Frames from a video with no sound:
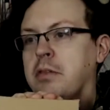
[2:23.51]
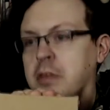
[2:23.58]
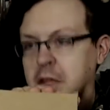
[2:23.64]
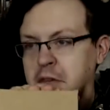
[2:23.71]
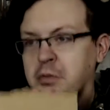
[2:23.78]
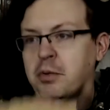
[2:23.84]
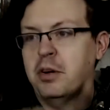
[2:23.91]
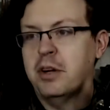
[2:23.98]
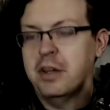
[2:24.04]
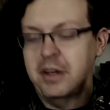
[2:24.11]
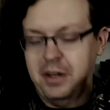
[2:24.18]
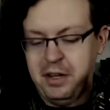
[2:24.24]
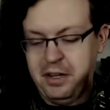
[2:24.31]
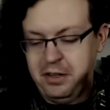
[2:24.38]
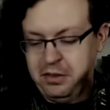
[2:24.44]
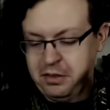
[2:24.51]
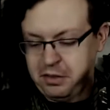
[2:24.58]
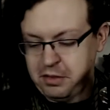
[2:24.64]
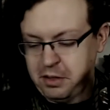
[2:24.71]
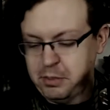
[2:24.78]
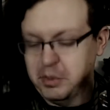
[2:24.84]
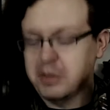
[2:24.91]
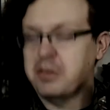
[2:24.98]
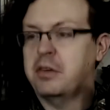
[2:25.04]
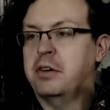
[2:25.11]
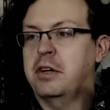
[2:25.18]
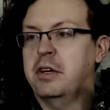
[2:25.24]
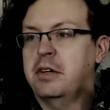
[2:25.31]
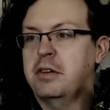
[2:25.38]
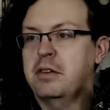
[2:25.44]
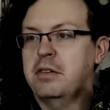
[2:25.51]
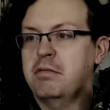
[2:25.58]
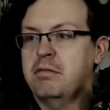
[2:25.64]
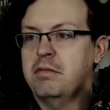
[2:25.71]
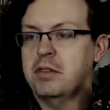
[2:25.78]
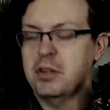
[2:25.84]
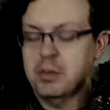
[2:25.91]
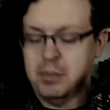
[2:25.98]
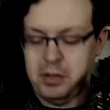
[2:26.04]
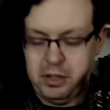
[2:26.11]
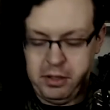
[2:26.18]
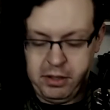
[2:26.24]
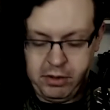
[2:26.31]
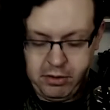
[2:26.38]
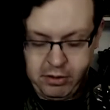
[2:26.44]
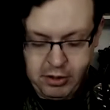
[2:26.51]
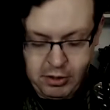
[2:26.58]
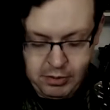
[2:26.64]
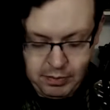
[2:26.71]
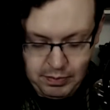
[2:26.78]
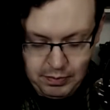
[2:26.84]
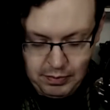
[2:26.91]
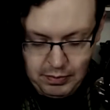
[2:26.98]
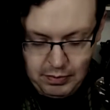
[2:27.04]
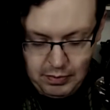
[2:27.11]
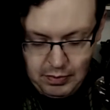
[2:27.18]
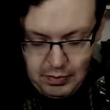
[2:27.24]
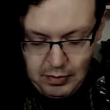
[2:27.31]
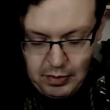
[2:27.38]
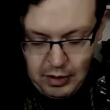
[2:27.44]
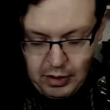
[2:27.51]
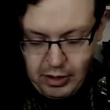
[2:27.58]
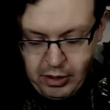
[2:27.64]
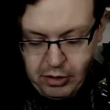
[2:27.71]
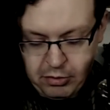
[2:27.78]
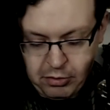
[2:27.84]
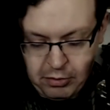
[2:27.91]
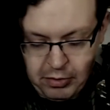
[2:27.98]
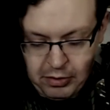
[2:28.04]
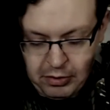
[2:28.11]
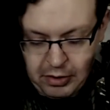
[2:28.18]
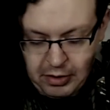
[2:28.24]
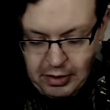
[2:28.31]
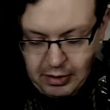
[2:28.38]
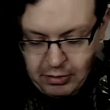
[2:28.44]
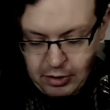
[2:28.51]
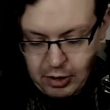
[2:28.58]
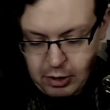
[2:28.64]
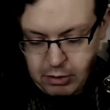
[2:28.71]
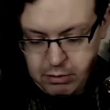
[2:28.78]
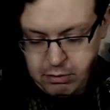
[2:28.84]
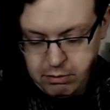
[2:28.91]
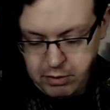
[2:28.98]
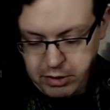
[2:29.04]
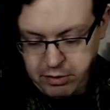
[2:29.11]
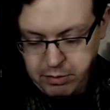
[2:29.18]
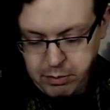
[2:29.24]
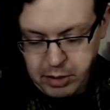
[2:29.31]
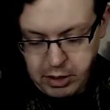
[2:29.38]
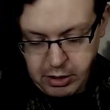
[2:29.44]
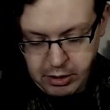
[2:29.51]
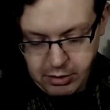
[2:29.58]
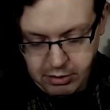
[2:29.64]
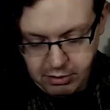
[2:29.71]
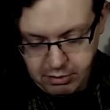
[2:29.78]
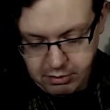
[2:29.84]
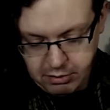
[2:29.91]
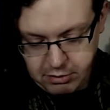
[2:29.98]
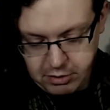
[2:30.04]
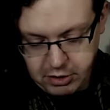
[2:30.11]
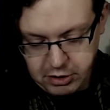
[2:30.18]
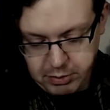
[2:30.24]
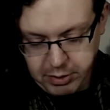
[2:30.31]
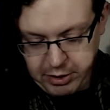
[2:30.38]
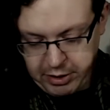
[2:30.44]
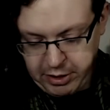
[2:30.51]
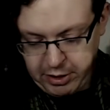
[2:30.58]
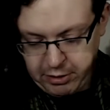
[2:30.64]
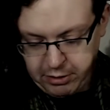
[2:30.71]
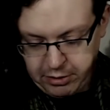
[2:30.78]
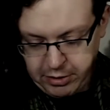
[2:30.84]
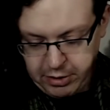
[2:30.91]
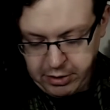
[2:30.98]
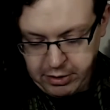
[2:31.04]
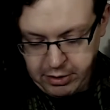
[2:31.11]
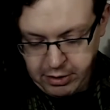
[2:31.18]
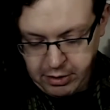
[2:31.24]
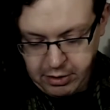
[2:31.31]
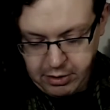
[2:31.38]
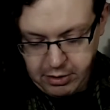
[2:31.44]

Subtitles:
This one is a mystery completely. So it also feels like it's a mug, judging by the handle on the end here.